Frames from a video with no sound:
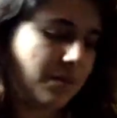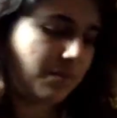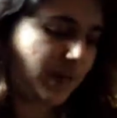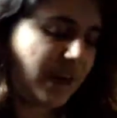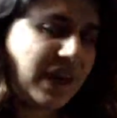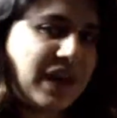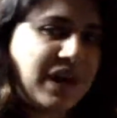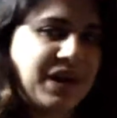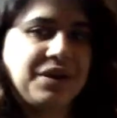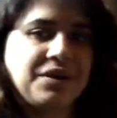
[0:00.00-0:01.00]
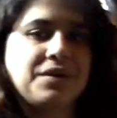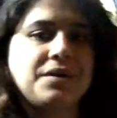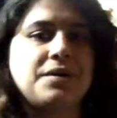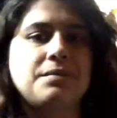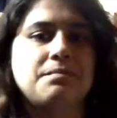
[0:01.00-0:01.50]
making
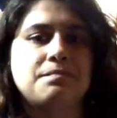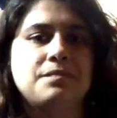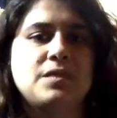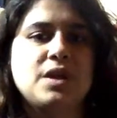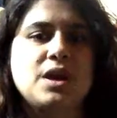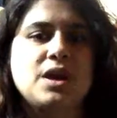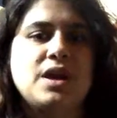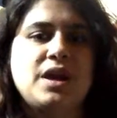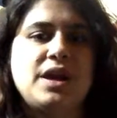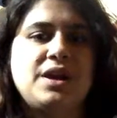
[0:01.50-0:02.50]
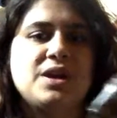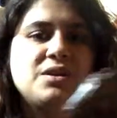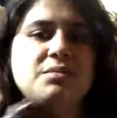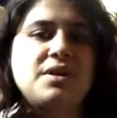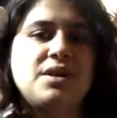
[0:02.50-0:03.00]
a neck
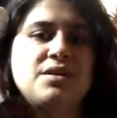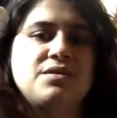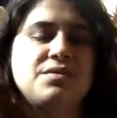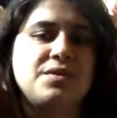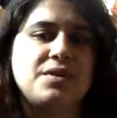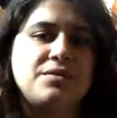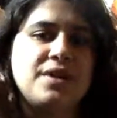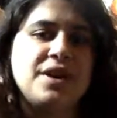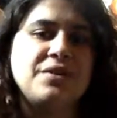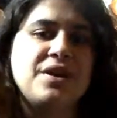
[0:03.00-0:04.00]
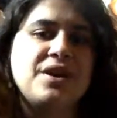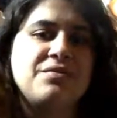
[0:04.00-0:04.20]
ribbon for a veteran.